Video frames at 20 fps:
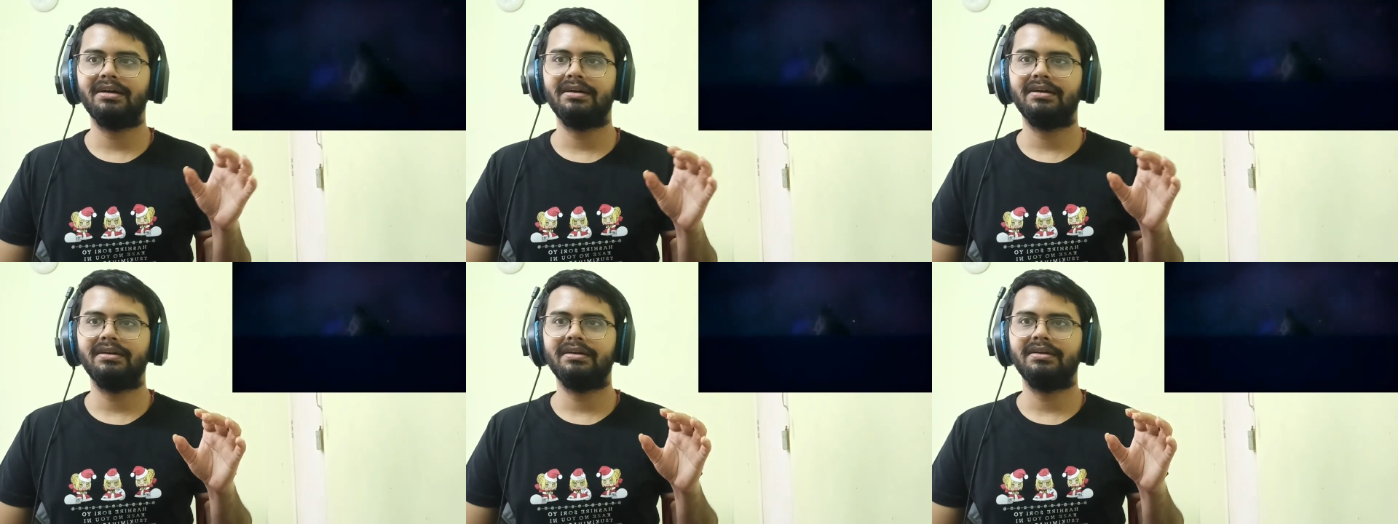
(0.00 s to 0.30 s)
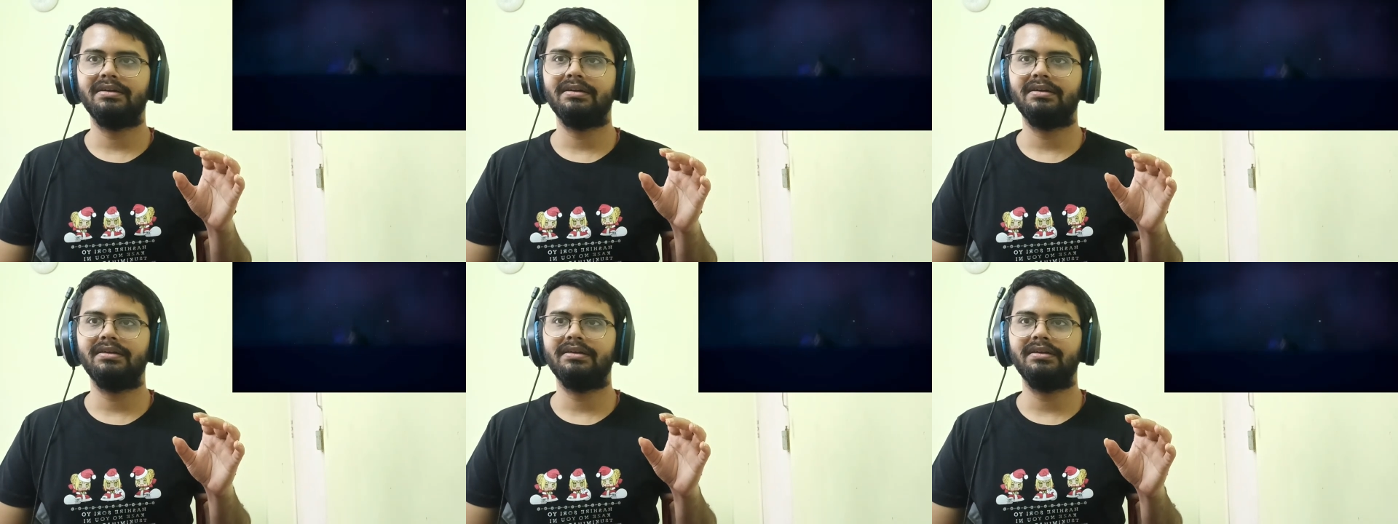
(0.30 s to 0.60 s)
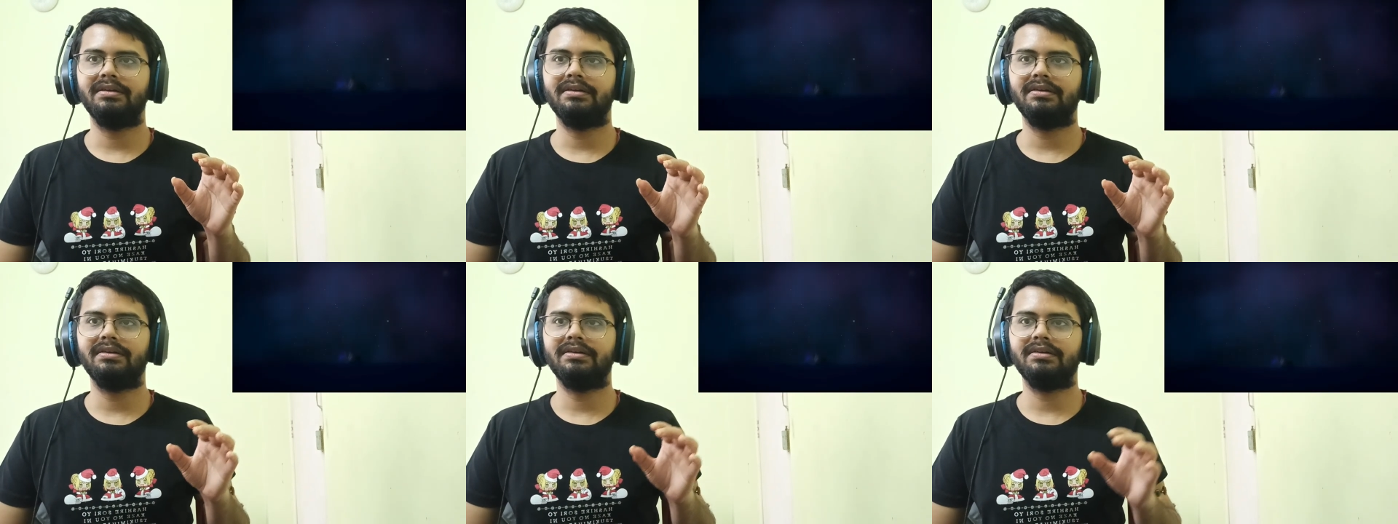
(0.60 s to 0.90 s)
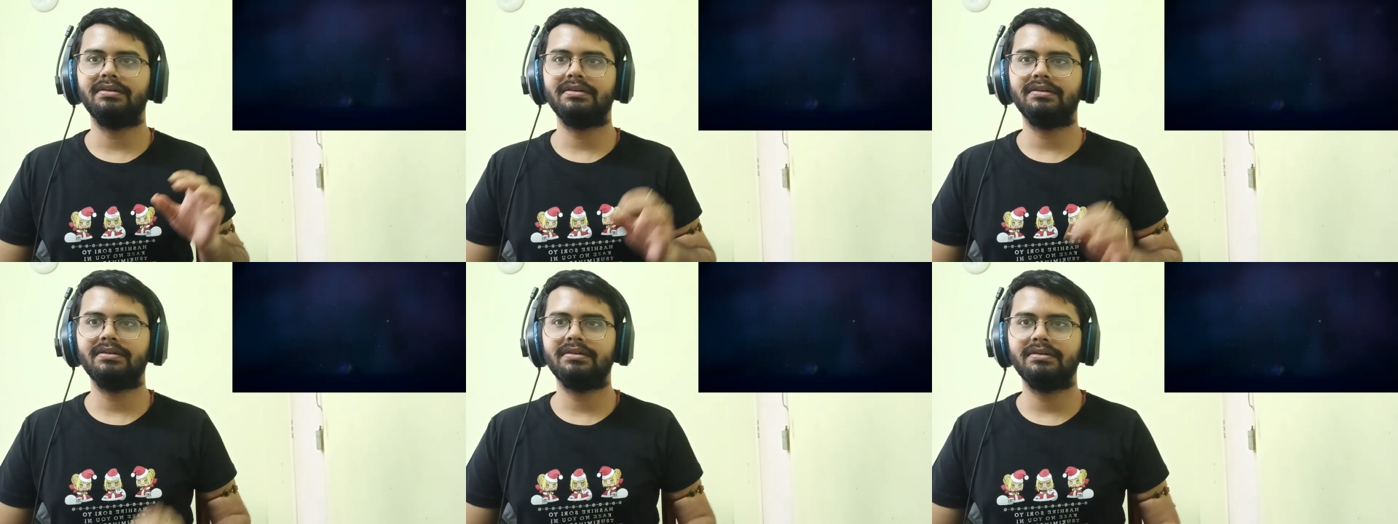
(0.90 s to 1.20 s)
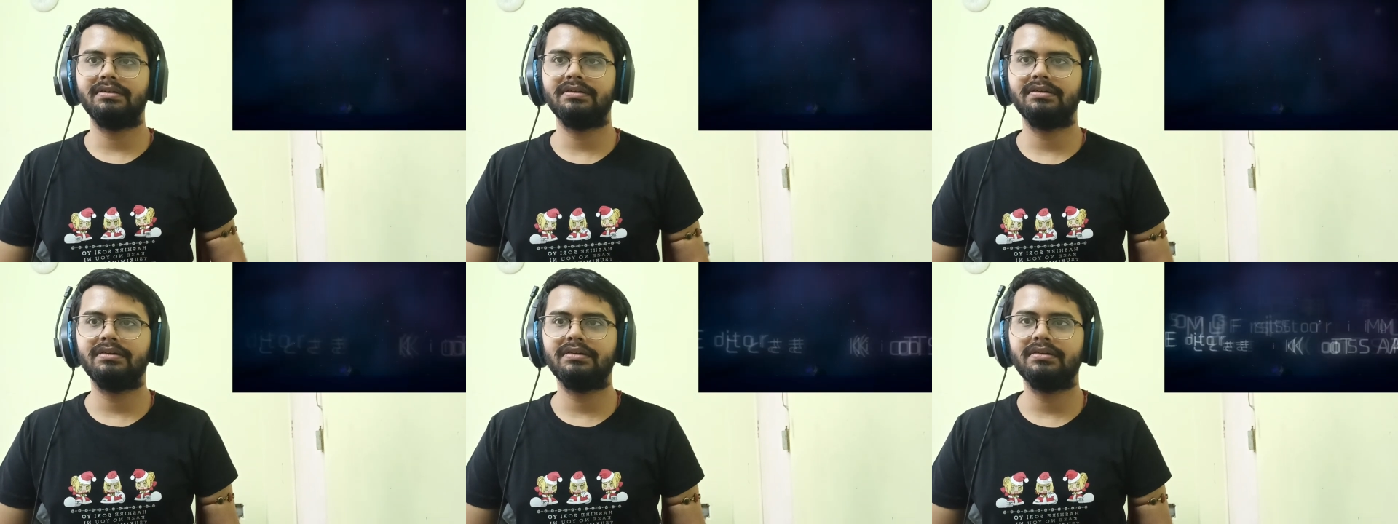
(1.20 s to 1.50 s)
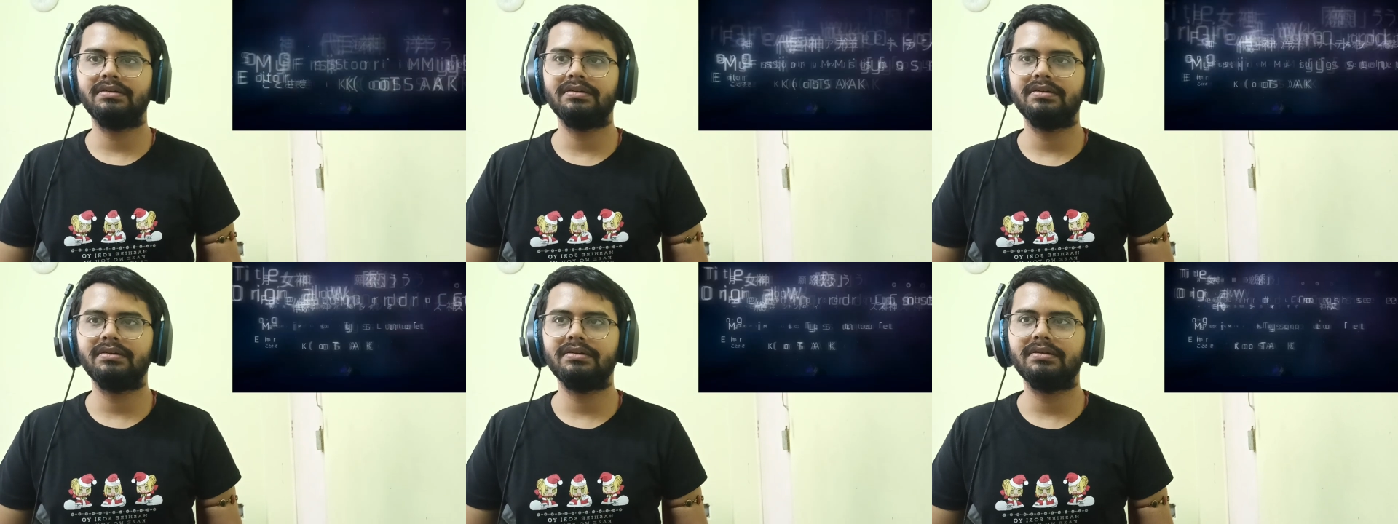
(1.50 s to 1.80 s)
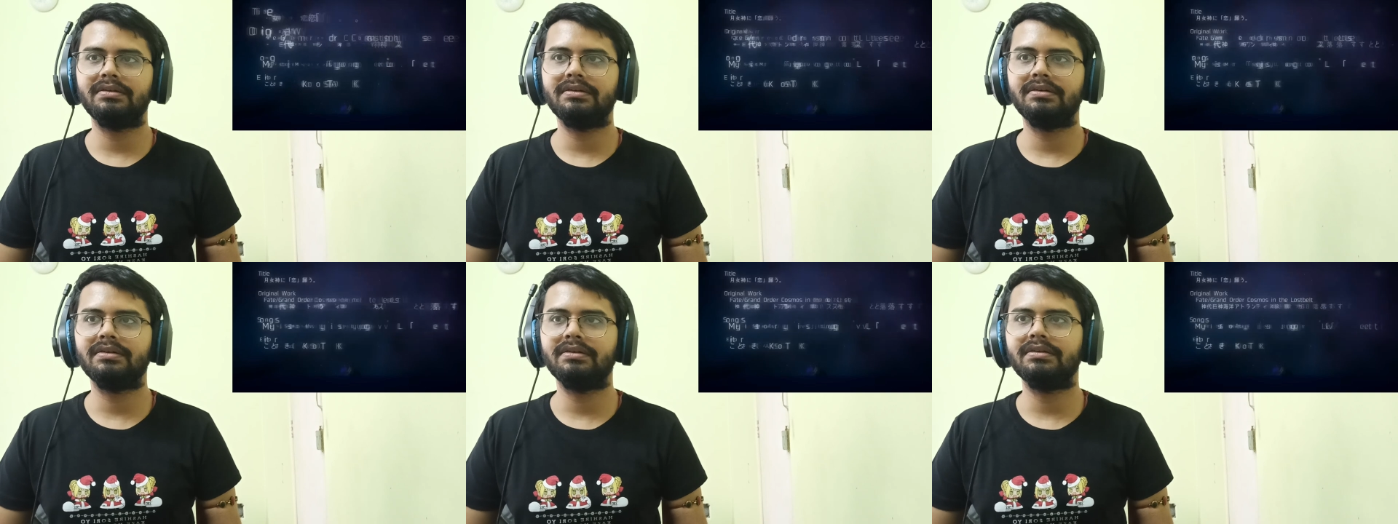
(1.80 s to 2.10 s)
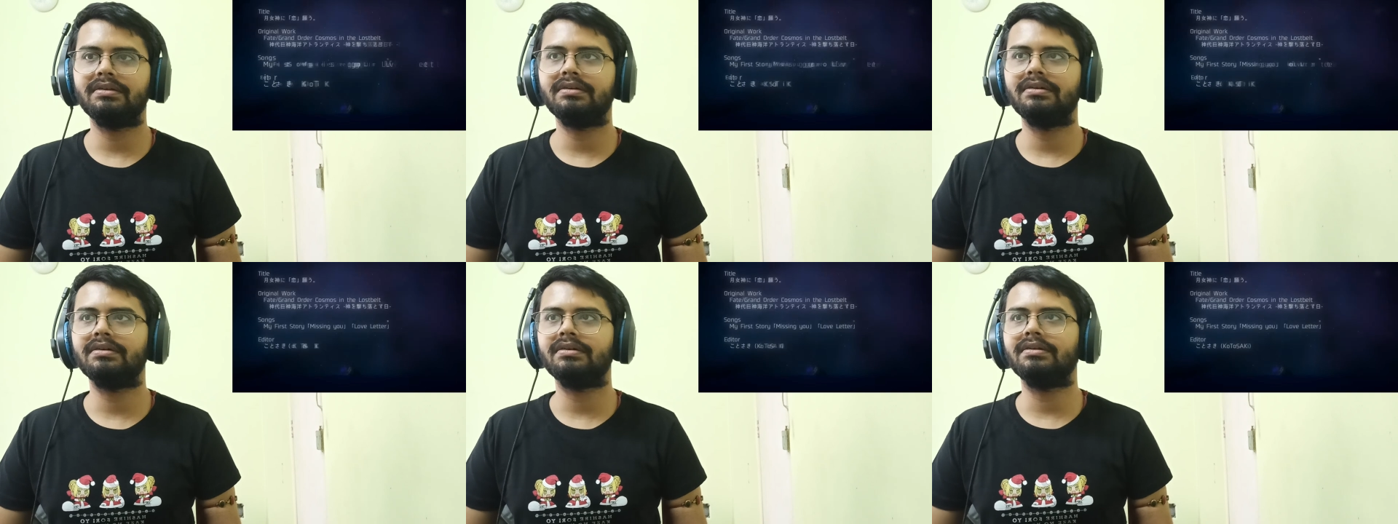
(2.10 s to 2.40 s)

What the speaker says: No one is speaking in this clip.